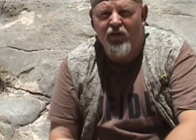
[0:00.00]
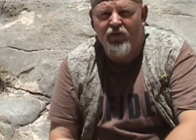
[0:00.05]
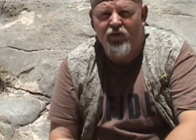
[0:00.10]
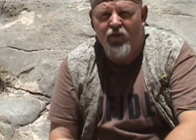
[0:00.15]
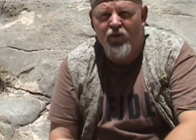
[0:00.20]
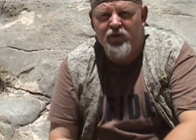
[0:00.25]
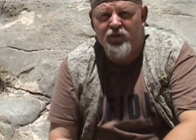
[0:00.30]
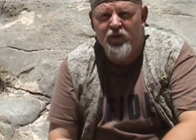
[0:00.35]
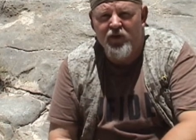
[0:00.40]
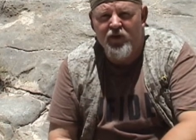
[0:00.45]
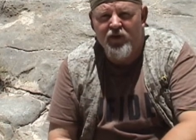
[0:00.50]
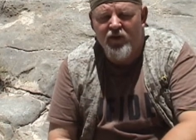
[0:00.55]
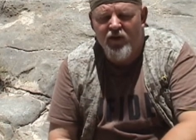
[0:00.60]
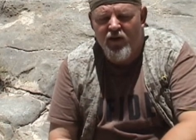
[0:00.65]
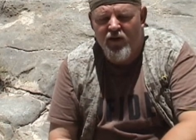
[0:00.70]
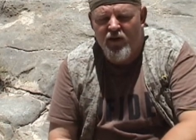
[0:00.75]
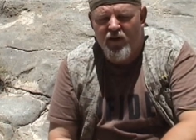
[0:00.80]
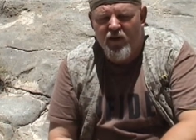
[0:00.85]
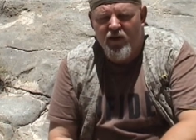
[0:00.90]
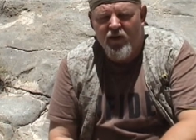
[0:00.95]
enforcement
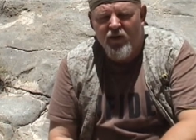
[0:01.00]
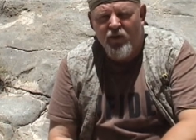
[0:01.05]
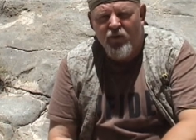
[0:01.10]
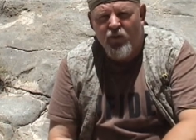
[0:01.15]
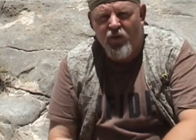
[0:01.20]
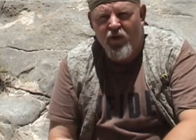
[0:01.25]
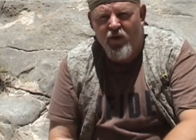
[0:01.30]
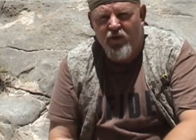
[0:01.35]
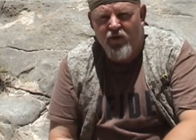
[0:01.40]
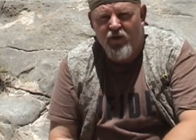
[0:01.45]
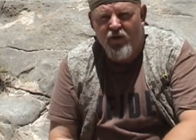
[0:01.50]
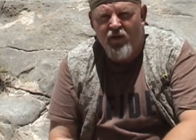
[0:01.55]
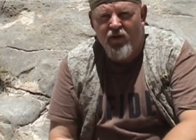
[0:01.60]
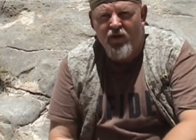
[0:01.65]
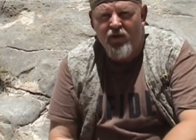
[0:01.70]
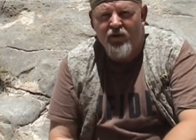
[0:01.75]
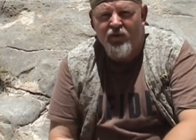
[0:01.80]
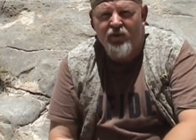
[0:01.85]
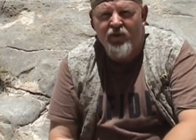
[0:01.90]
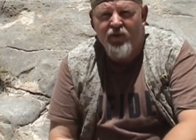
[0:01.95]
with
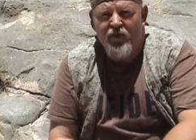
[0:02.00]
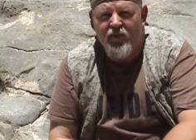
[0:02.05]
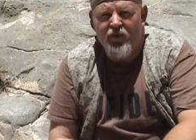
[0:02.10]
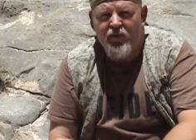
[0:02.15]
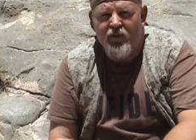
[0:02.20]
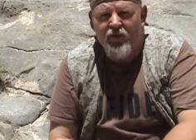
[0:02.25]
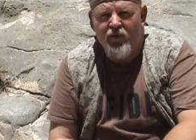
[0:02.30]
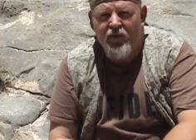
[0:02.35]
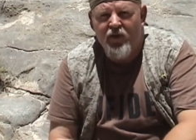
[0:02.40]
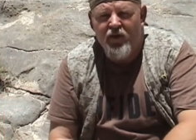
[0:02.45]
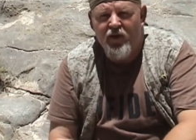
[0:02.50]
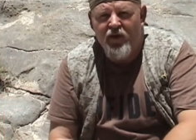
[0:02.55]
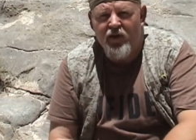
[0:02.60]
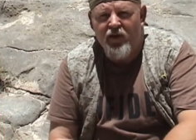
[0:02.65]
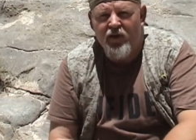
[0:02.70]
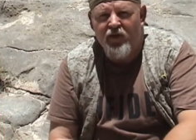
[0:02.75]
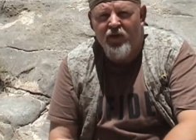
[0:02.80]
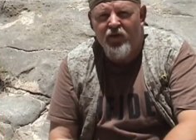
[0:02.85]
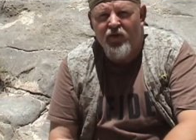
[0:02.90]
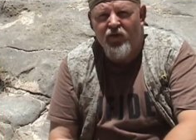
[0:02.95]
with the
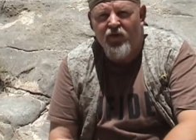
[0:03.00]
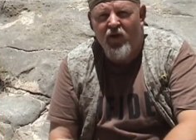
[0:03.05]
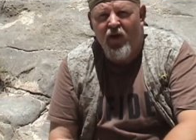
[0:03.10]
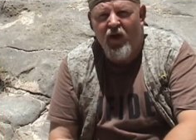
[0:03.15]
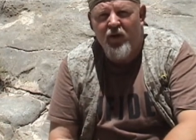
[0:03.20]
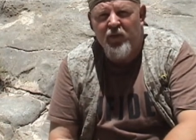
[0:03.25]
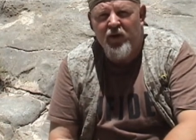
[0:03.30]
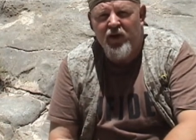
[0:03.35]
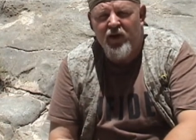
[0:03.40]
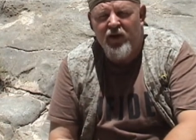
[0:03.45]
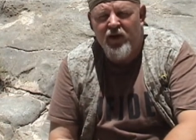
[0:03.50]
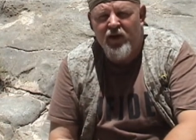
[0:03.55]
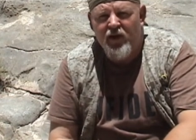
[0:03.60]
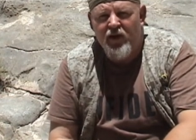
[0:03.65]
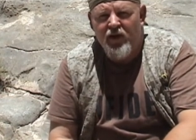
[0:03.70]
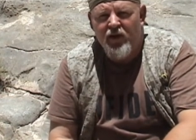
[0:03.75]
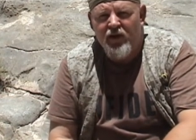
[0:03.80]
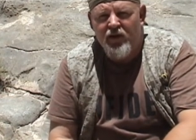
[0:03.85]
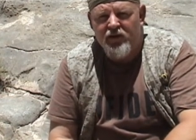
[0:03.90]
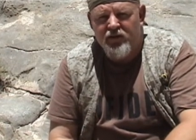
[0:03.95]
U.S. Army
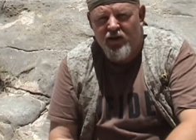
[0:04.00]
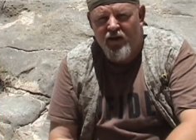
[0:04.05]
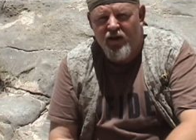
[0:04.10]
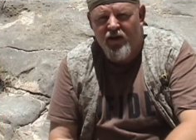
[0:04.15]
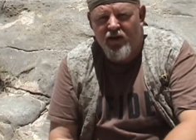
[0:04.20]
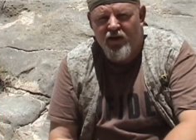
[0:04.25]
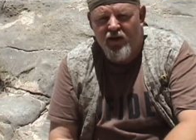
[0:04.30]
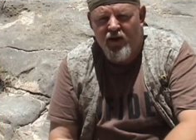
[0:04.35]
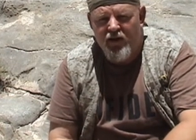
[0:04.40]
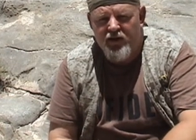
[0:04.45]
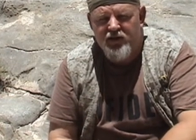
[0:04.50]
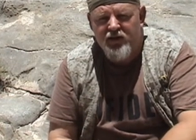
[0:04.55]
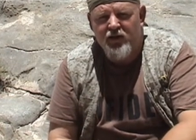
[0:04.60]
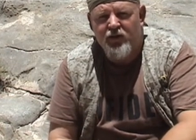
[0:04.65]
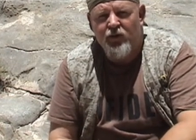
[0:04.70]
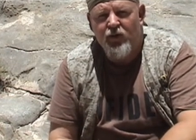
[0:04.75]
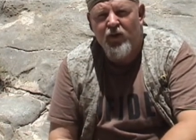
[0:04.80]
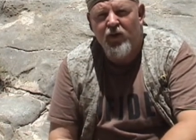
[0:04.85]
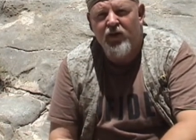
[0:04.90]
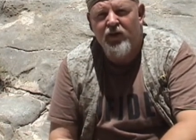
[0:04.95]
because I, I
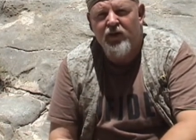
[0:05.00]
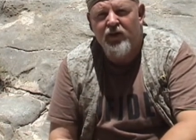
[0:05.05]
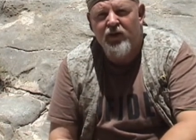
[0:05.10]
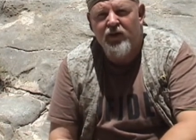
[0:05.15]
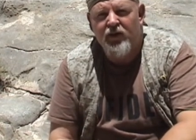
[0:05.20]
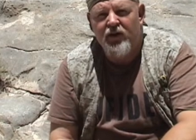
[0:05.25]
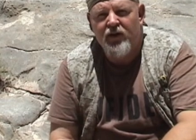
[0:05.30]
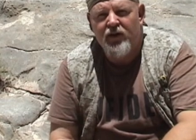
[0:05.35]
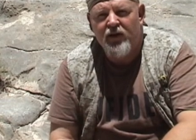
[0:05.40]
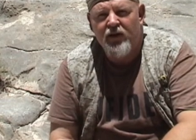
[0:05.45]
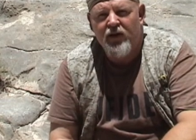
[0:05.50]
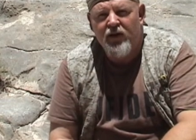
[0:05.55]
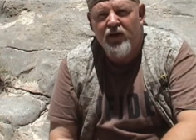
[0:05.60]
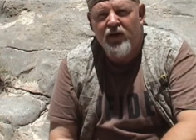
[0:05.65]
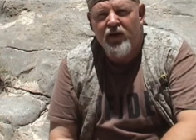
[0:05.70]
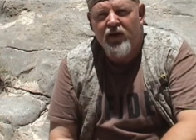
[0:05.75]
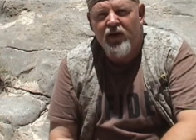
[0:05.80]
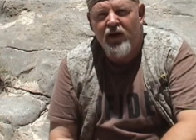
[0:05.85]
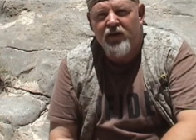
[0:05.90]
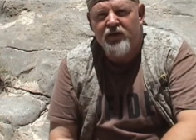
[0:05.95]
still work
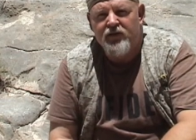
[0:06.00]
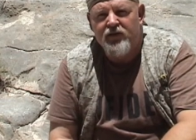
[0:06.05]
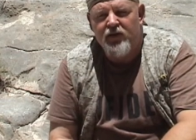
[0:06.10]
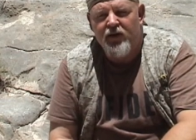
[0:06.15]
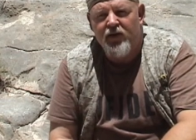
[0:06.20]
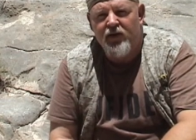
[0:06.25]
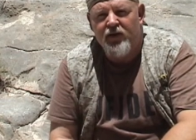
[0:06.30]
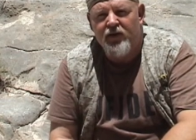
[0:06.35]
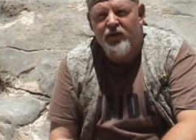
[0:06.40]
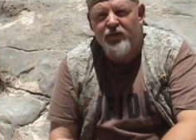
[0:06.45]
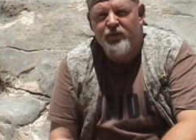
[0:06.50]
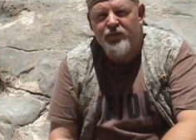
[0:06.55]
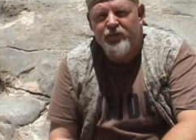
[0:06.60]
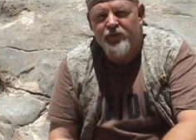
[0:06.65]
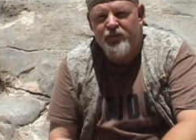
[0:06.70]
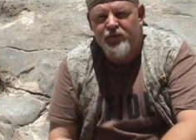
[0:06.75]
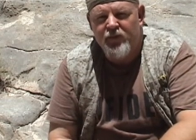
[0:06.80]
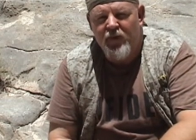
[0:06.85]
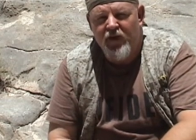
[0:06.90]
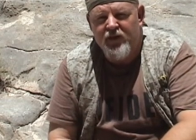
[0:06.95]
as a um,
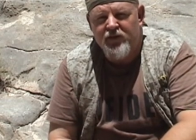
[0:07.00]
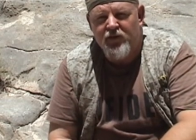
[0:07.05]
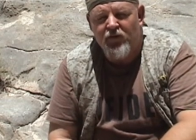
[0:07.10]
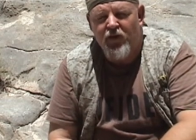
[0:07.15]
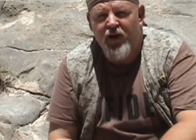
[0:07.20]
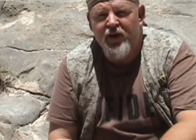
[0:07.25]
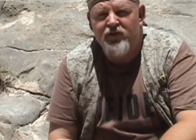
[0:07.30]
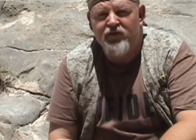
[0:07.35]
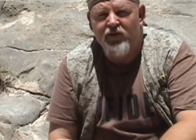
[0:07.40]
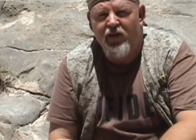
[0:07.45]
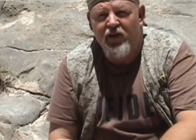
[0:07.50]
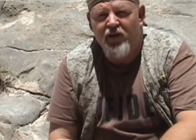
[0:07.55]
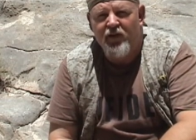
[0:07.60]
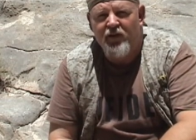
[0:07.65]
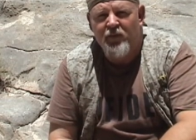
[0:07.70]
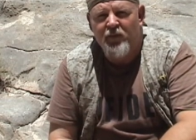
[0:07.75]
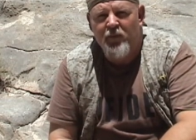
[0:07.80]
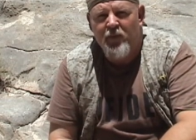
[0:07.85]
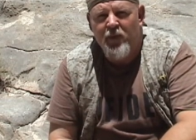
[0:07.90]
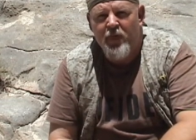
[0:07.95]
as a range
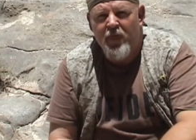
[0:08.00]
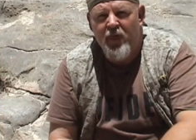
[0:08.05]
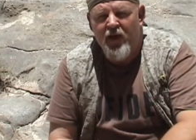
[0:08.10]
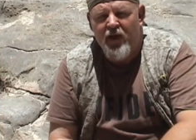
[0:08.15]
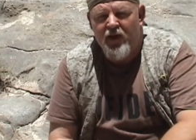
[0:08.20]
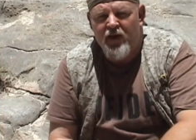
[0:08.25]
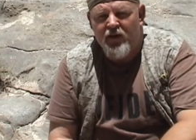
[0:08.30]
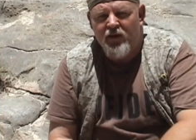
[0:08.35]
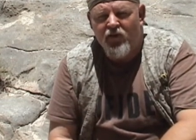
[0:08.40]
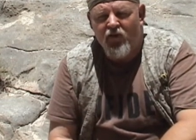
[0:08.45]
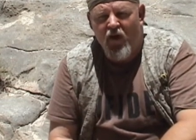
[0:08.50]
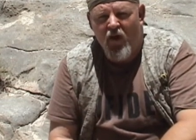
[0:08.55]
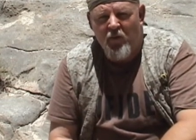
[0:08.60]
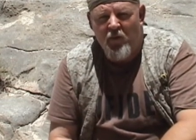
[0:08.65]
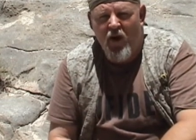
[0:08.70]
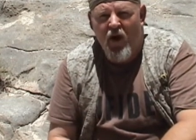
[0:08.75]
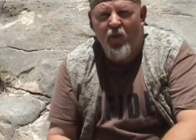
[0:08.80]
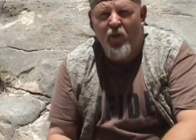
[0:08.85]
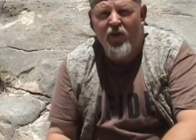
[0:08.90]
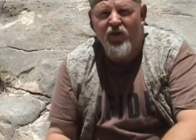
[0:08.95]
rider. So
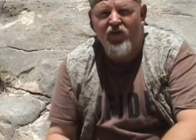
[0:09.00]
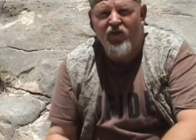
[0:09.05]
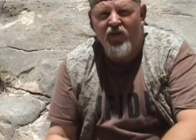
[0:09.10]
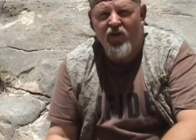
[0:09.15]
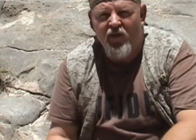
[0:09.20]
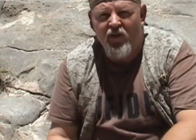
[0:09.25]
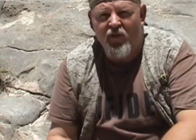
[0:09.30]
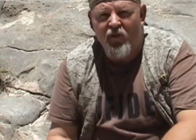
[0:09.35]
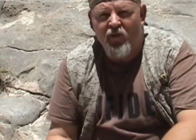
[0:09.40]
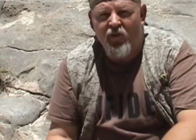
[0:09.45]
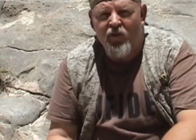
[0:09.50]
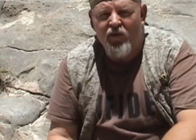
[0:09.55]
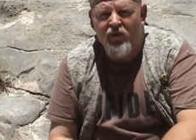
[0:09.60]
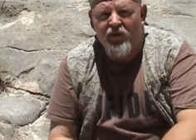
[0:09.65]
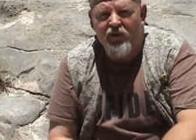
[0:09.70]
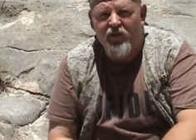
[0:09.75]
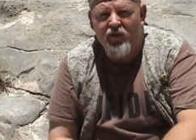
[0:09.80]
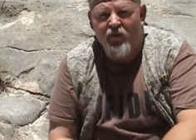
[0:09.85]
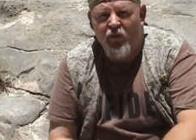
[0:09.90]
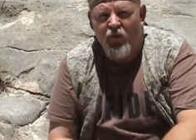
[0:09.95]
I'm always in a
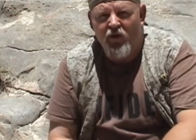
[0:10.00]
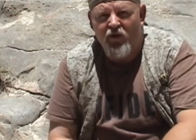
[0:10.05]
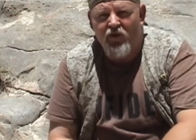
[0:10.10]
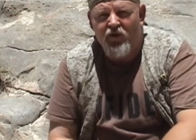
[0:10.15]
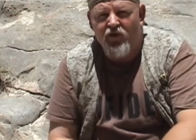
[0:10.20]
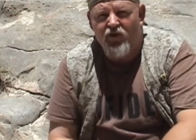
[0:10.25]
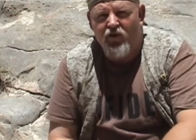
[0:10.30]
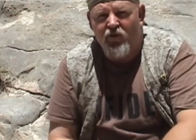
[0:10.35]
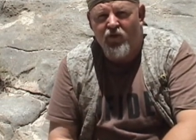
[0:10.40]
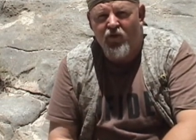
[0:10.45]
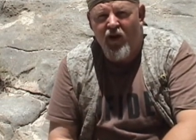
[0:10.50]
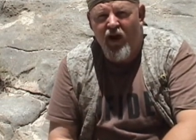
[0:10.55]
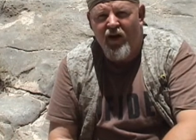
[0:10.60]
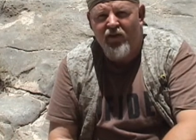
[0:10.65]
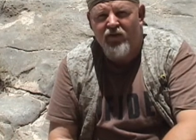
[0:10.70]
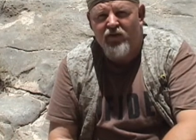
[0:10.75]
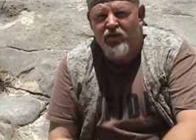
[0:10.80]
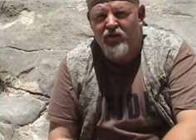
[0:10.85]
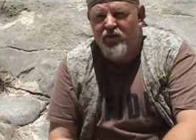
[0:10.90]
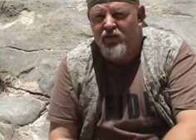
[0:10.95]
wilderness
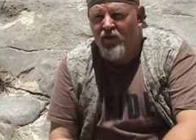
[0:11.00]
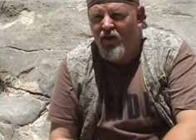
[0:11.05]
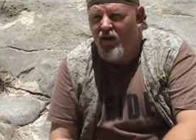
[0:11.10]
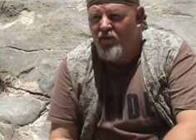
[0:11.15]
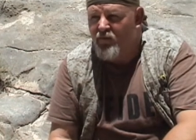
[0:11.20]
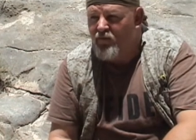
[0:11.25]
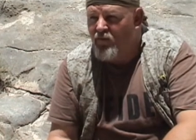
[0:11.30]
survival. I'm,